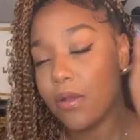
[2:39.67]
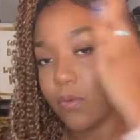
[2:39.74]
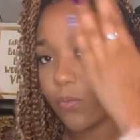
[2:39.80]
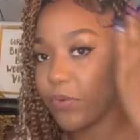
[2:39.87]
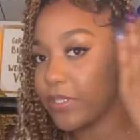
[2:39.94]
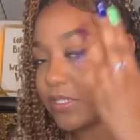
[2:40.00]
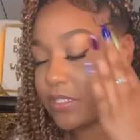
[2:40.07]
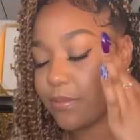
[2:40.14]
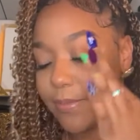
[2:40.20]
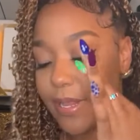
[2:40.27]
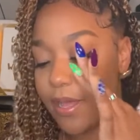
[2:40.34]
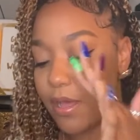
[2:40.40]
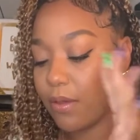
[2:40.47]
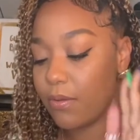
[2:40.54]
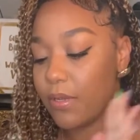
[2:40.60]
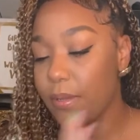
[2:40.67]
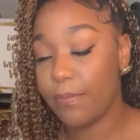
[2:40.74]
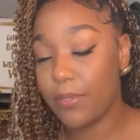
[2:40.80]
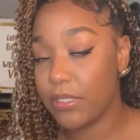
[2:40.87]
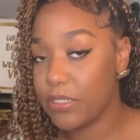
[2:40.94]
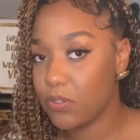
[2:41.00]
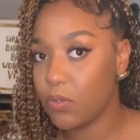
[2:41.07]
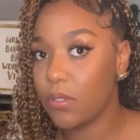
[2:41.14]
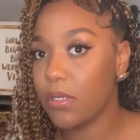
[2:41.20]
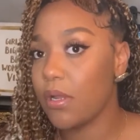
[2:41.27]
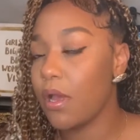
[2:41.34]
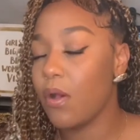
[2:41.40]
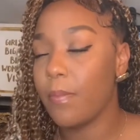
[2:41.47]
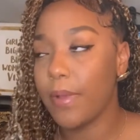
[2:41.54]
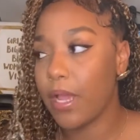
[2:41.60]
rinse them down, put this on.
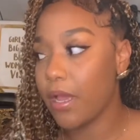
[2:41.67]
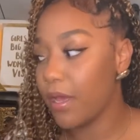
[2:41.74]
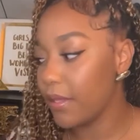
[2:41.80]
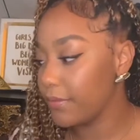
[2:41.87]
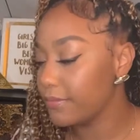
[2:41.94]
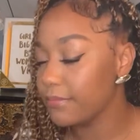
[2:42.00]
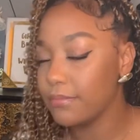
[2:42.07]
Oh my god.